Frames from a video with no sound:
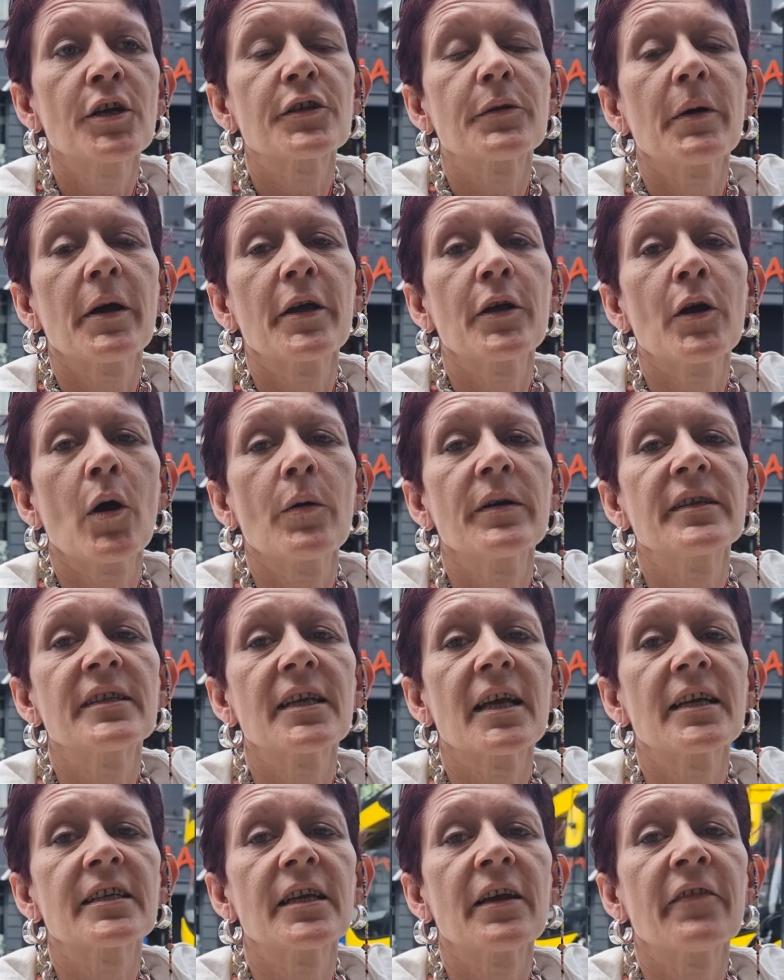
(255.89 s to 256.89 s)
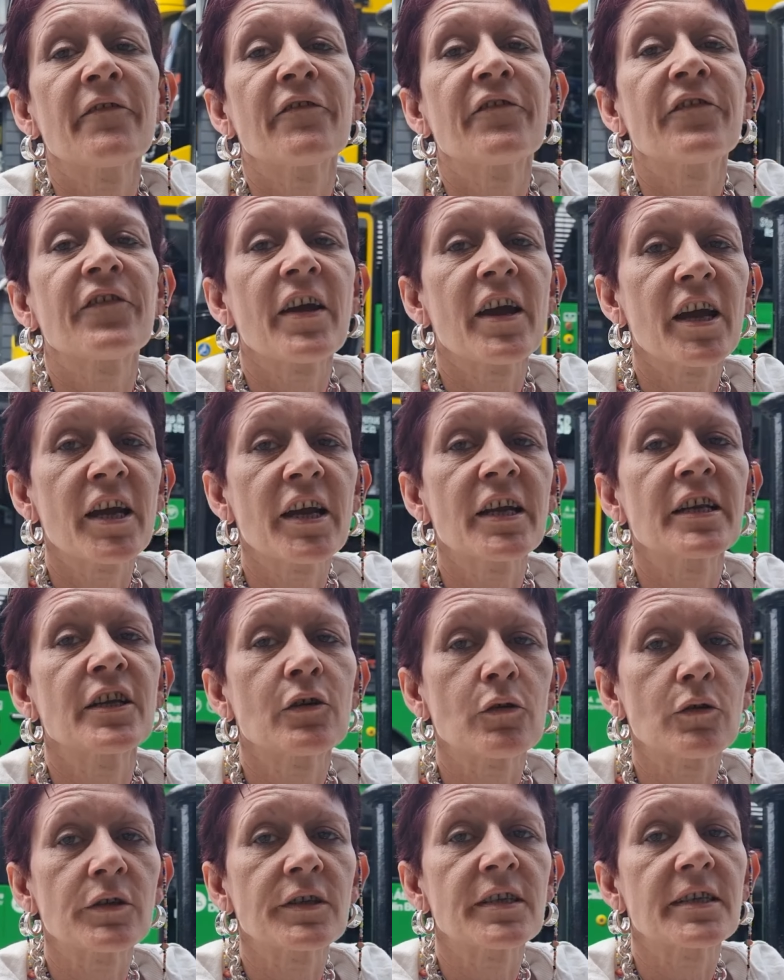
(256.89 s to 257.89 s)
So I always had a
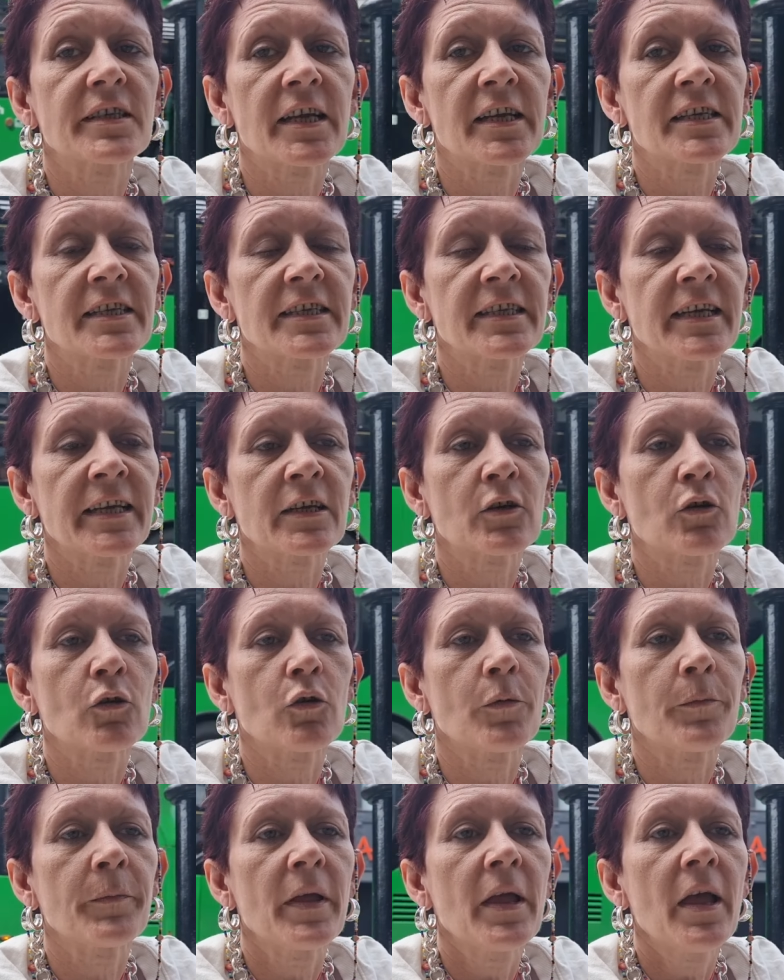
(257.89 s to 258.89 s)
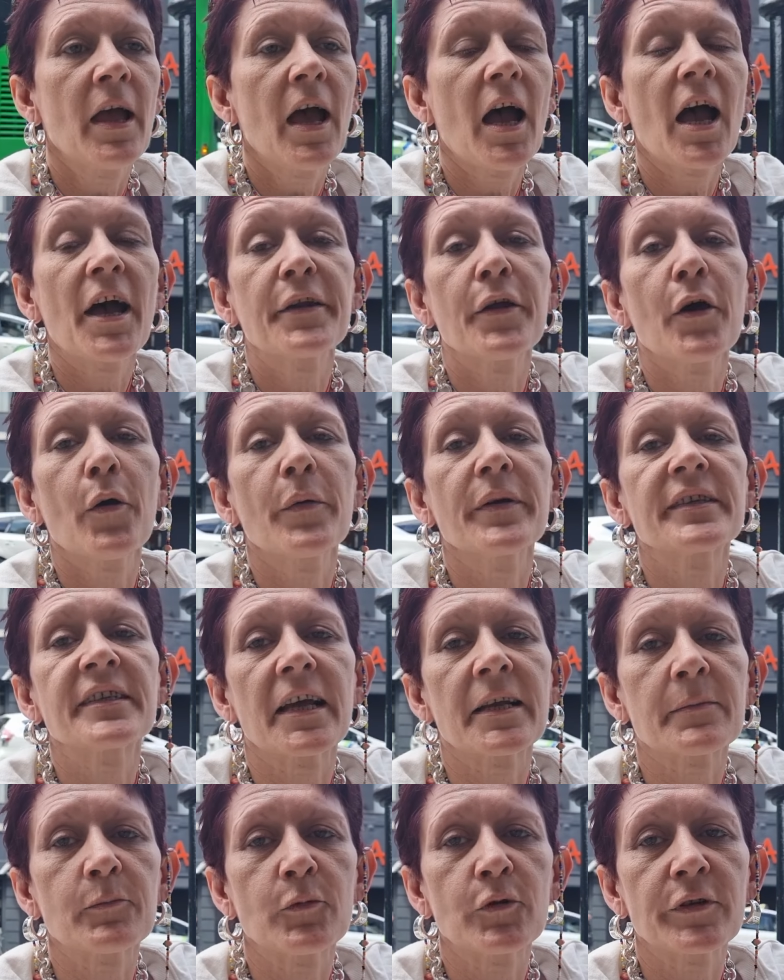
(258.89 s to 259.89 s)
fairly good steady income, and I always
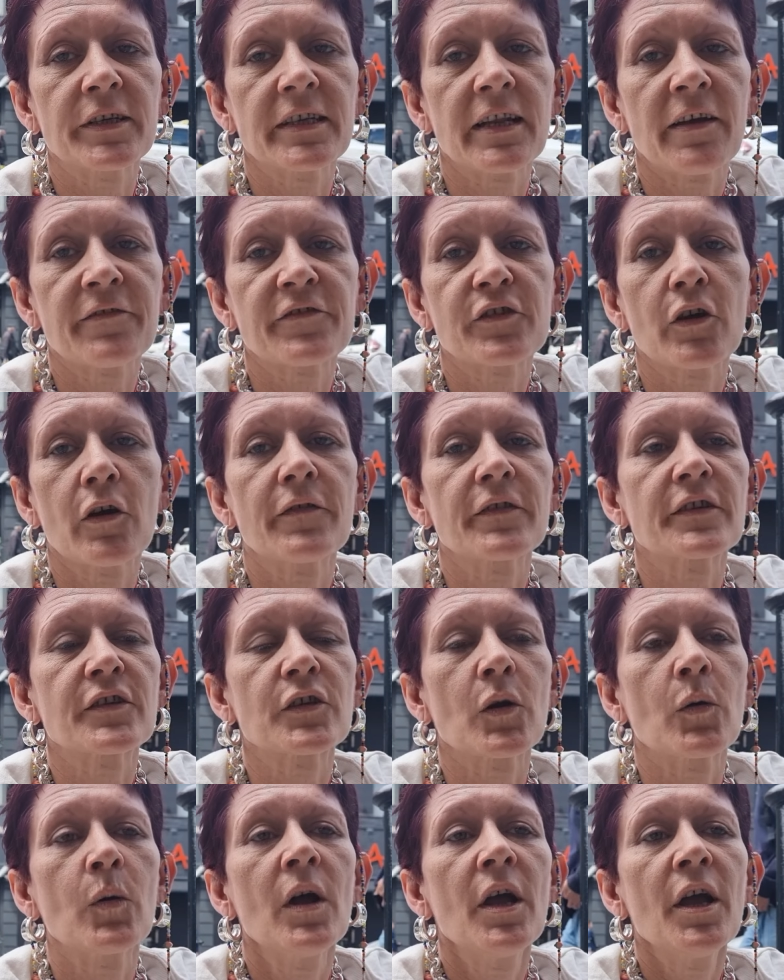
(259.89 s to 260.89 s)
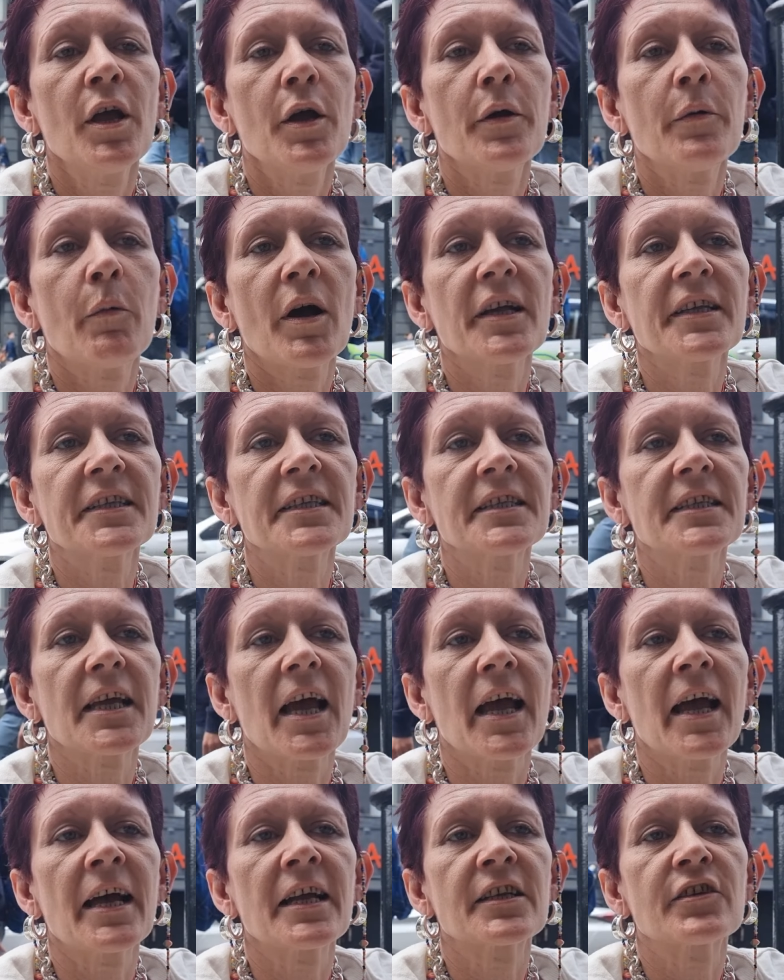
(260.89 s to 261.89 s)
had money left over. So it wasn't
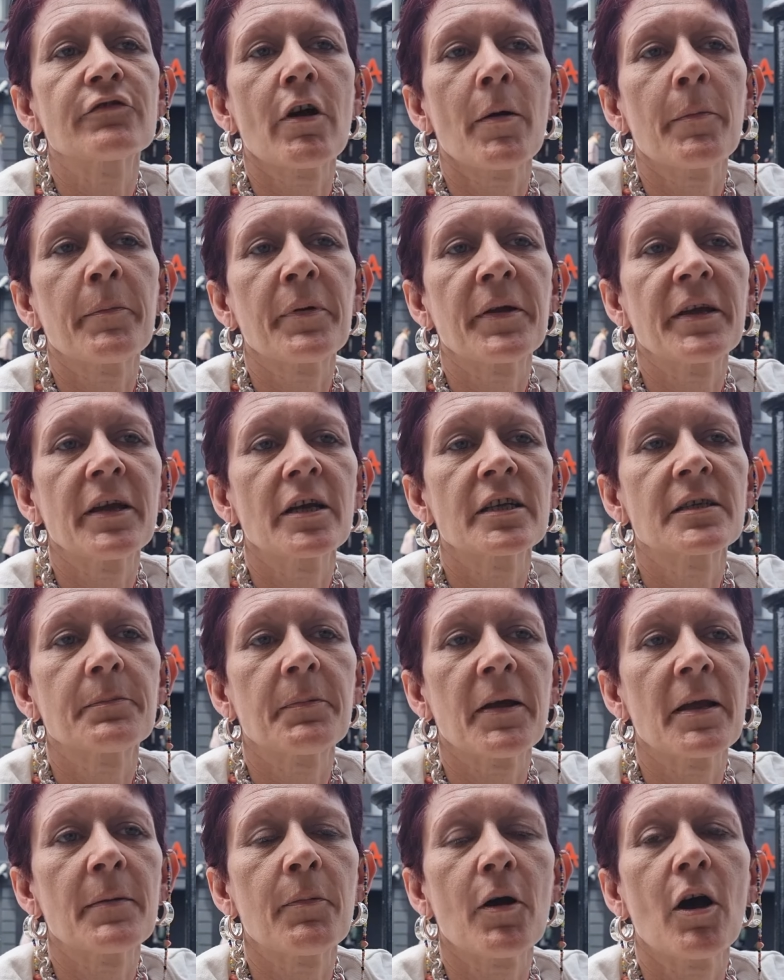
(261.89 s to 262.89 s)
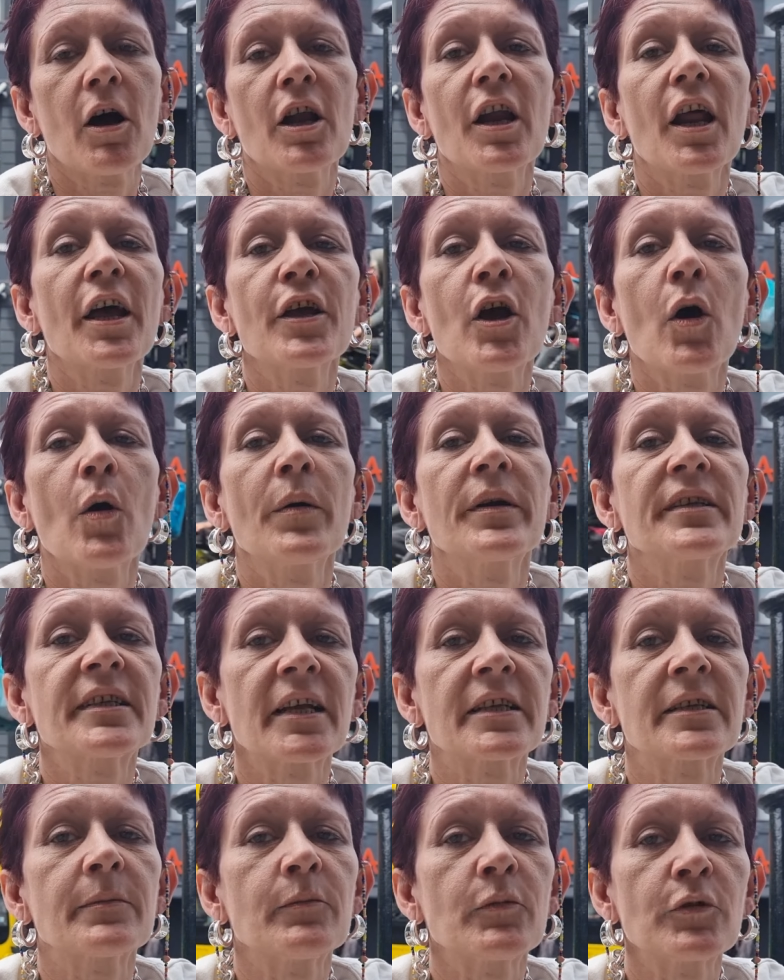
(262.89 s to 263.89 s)
that I had to rob Peter to pay Paul. I always
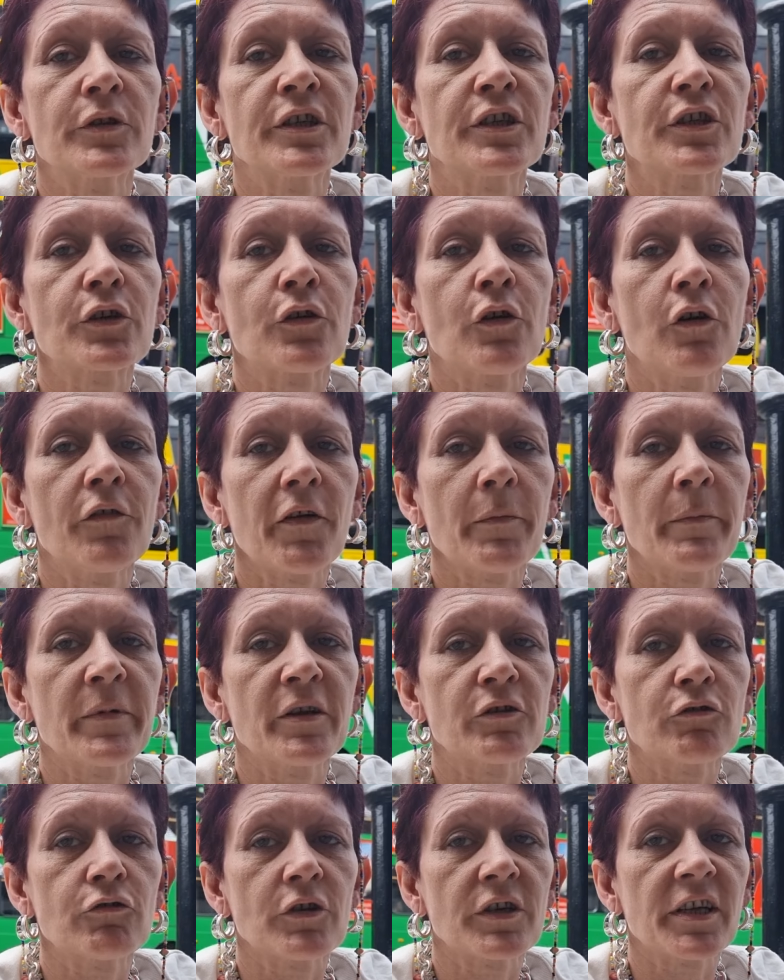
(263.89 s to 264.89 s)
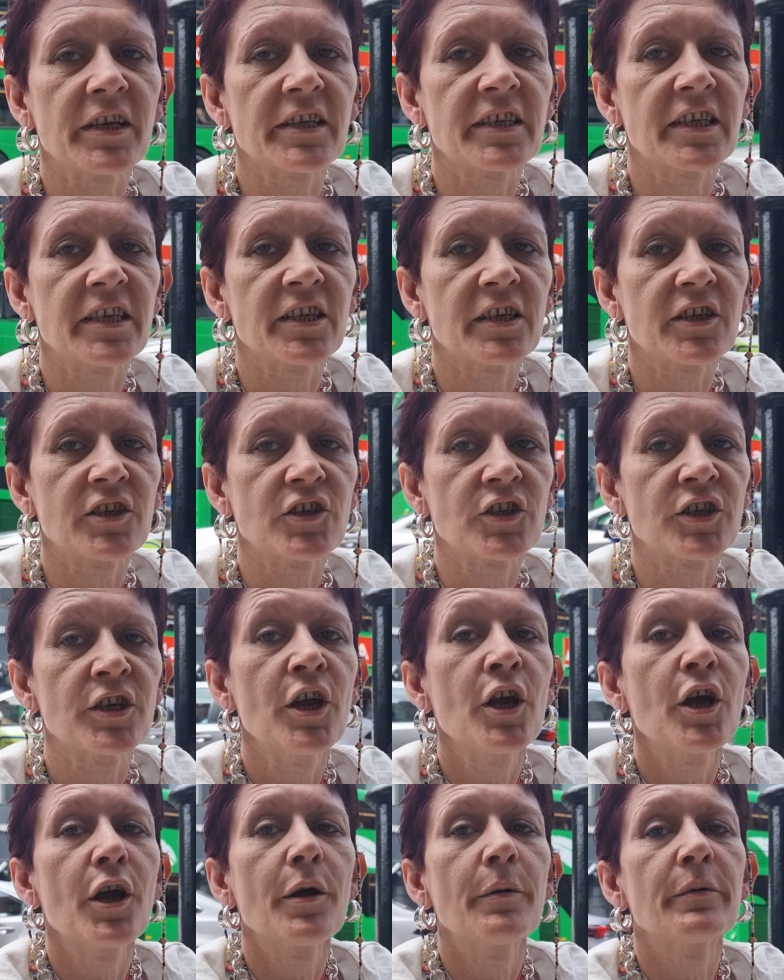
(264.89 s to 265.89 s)
had the money to cover my drug addiction.
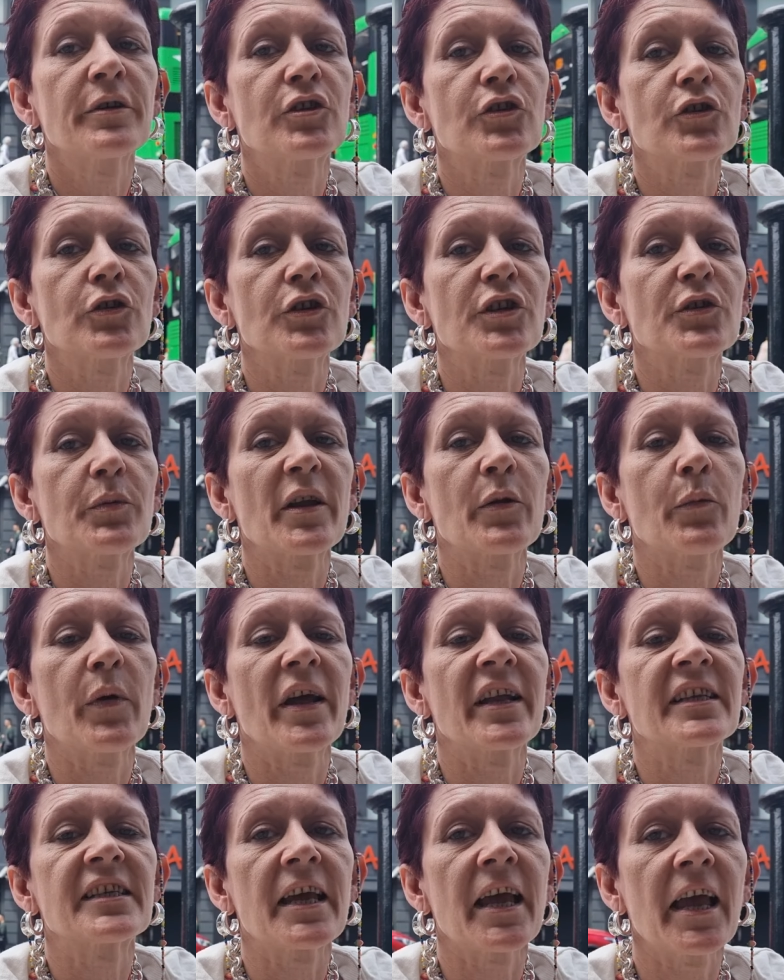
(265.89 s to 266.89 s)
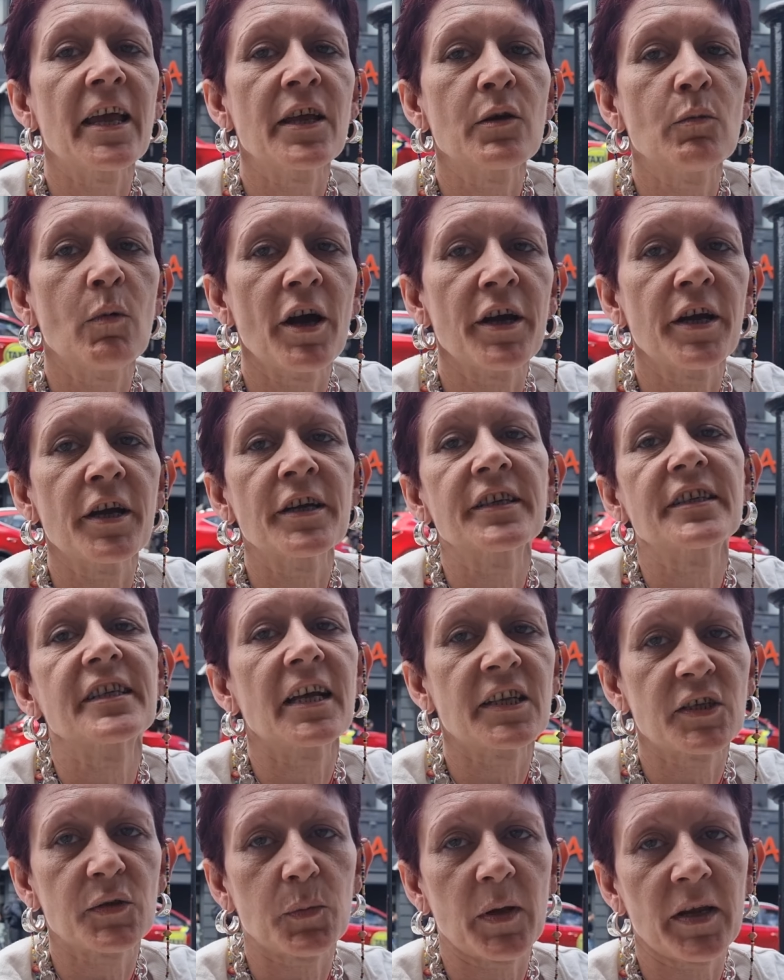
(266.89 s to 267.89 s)
Yes. It was just when I went haywire
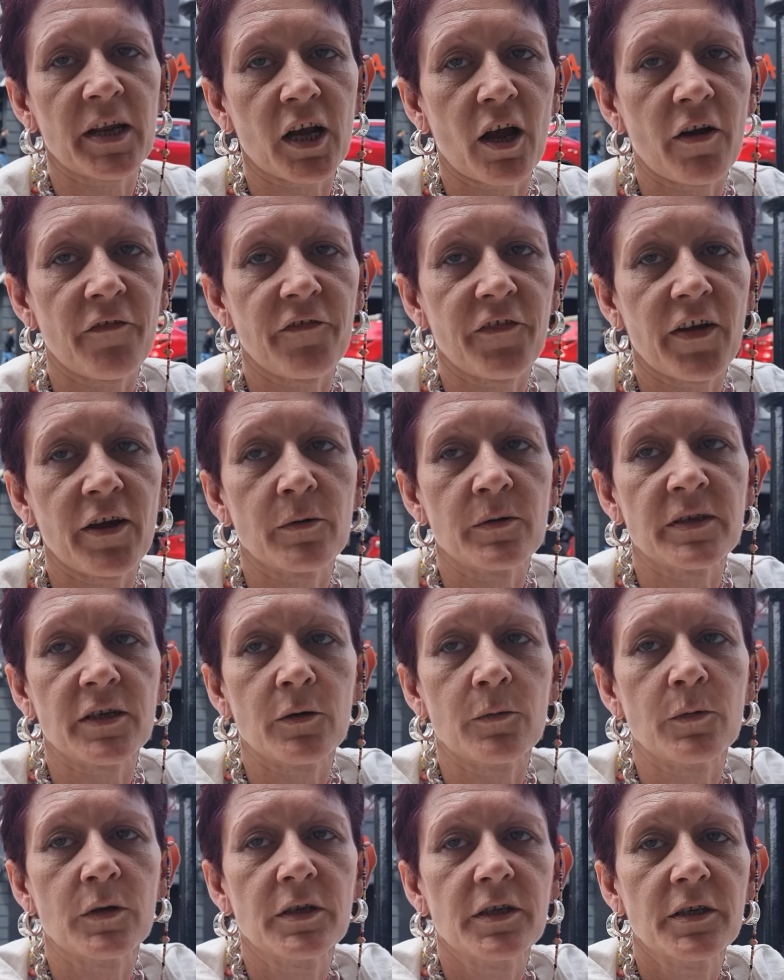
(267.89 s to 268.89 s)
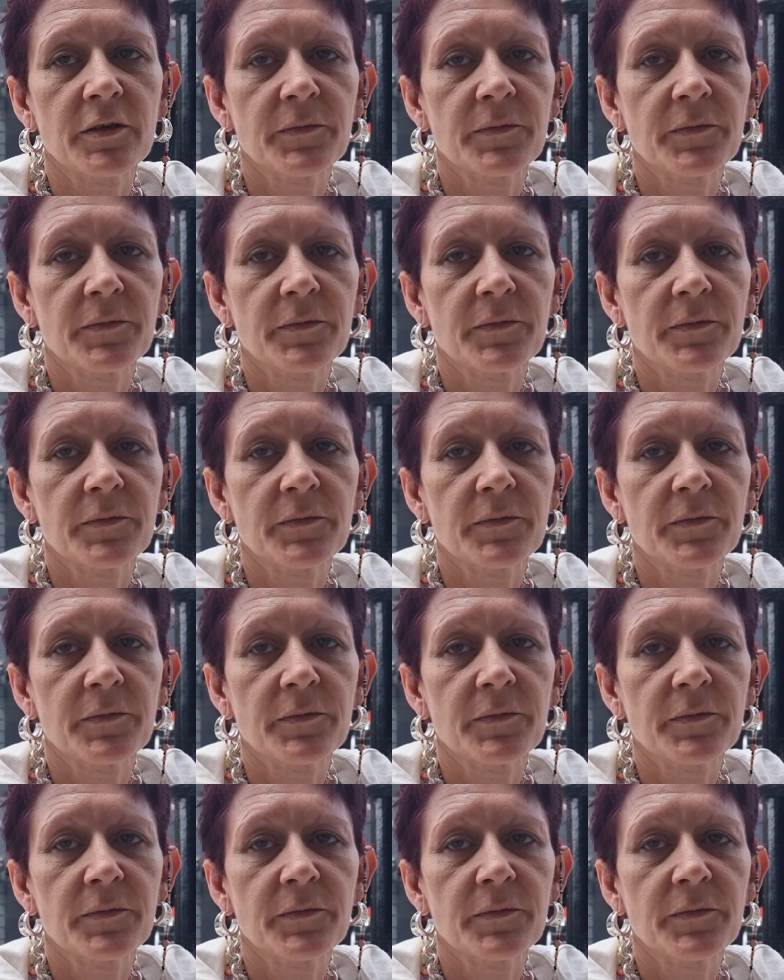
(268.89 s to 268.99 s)
that's when I got found so, out.